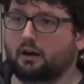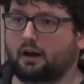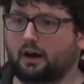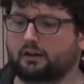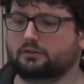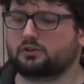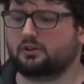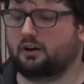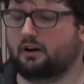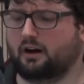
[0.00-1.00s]
And
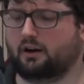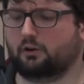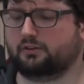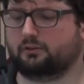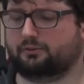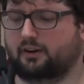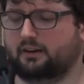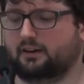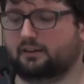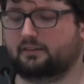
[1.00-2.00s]
I also
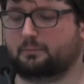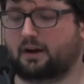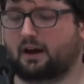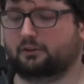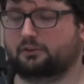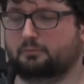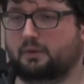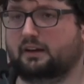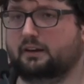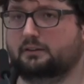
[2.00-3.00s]
think it's about
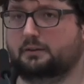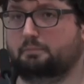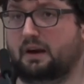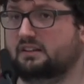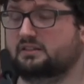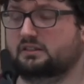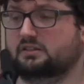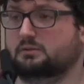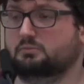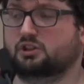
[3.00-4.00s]
making the base
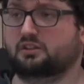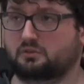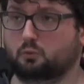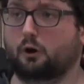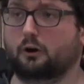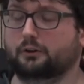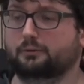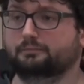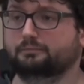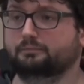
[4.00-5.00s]
system just work.